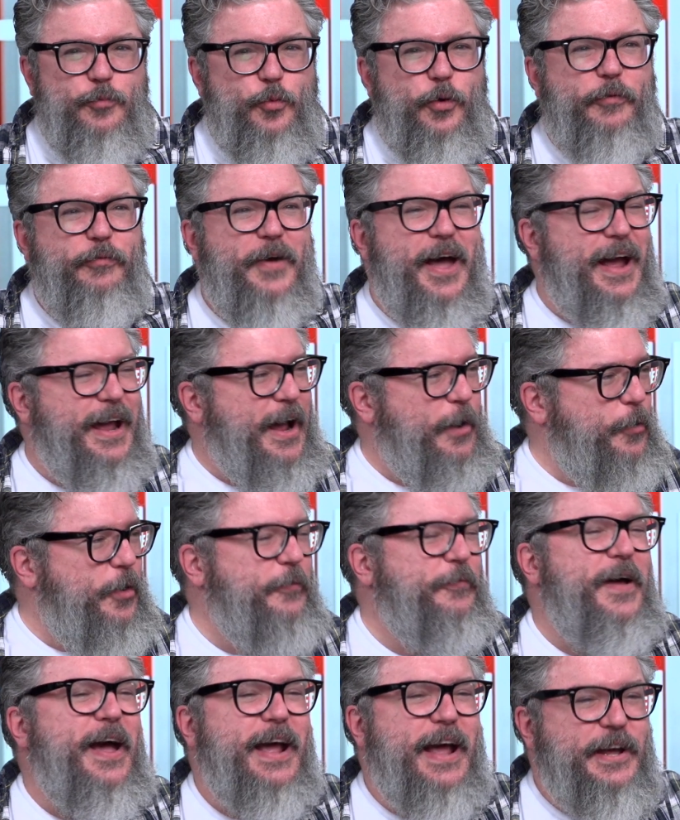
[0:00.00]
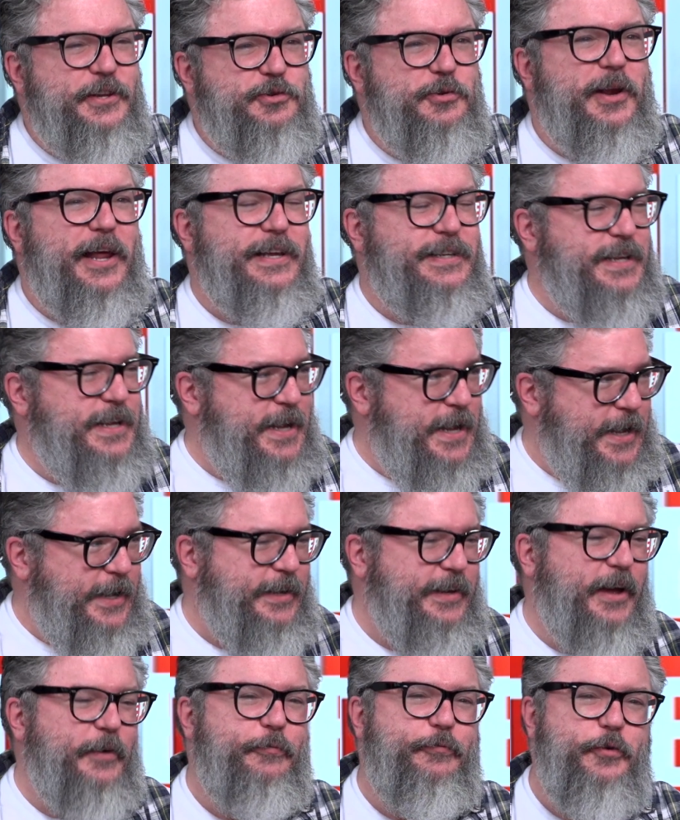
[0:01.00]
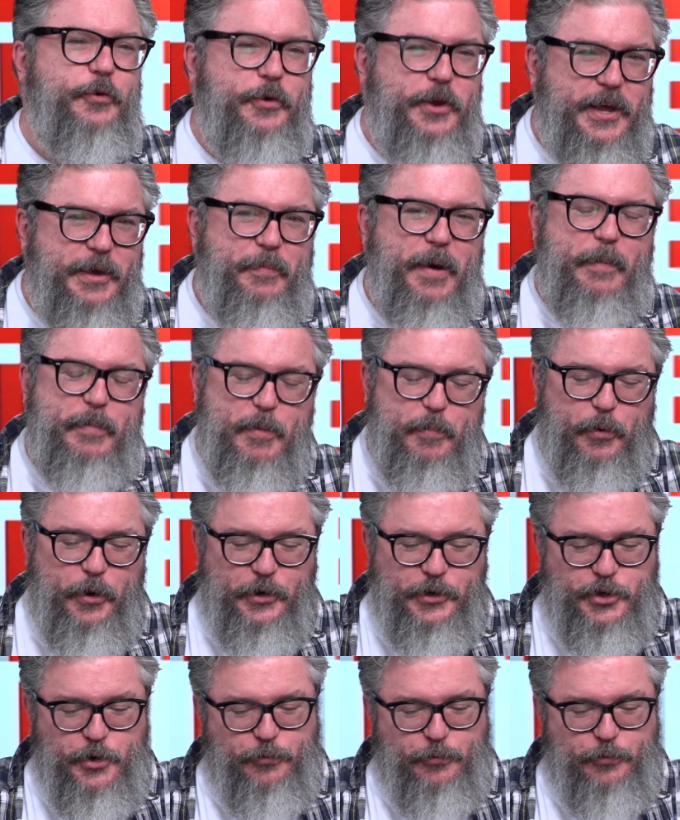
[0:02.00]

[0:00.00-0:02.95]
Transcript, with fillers: we're fat we're fat guys who like to eat. A foodie might be putting